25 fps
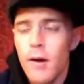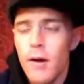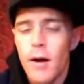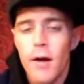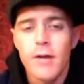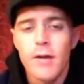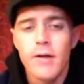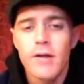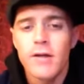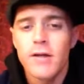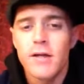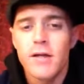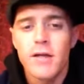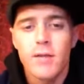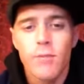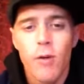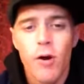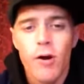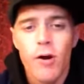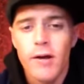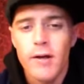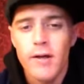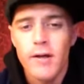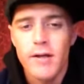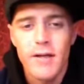I used to
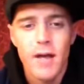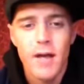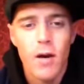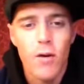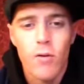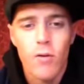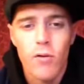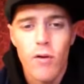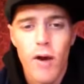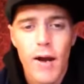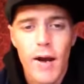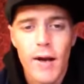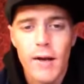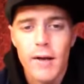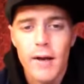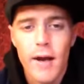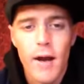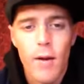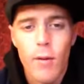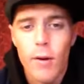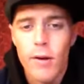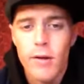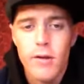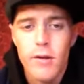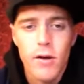smoke and sell crack,
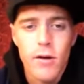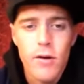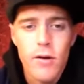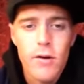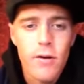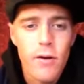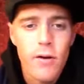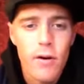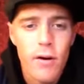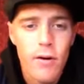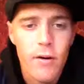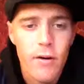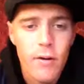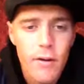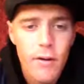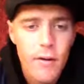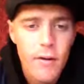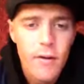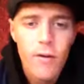now I don't, though.